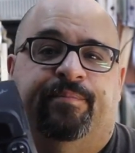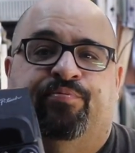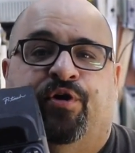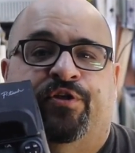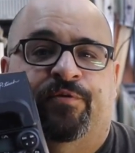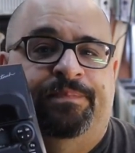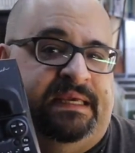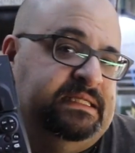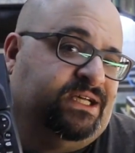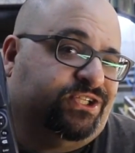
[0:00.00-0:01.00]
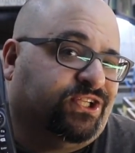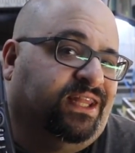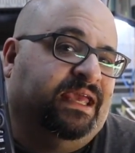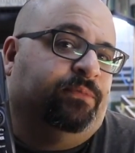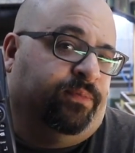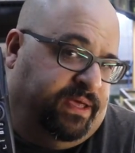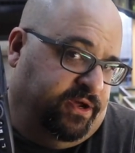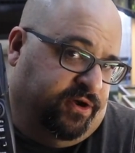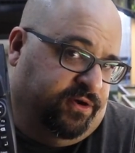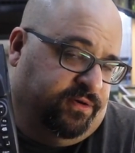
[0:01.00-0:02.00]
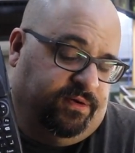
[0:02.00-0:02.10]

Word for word: Brother P-Touch label maker.